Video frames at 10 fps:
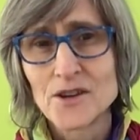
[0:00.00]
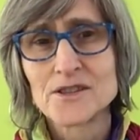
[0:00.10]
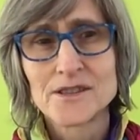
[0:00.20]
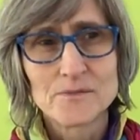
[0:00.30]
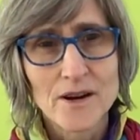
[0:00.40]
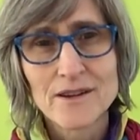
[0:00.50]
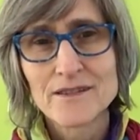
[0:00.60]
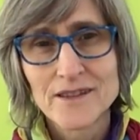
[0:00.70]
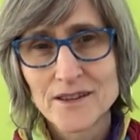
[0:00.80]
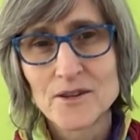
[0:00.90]
are
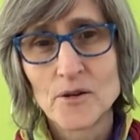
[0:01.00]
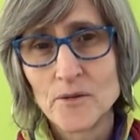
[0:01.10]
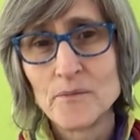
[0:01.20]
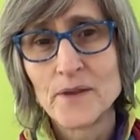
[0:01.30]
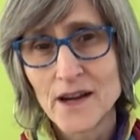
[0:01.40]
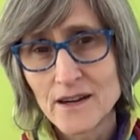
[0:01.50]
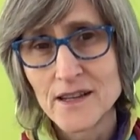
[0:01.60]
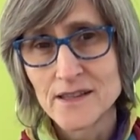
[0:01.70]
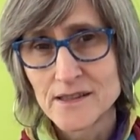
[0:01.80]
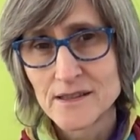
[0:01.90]
smarter than their own
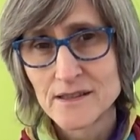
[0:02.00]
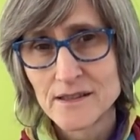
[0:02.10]
parents.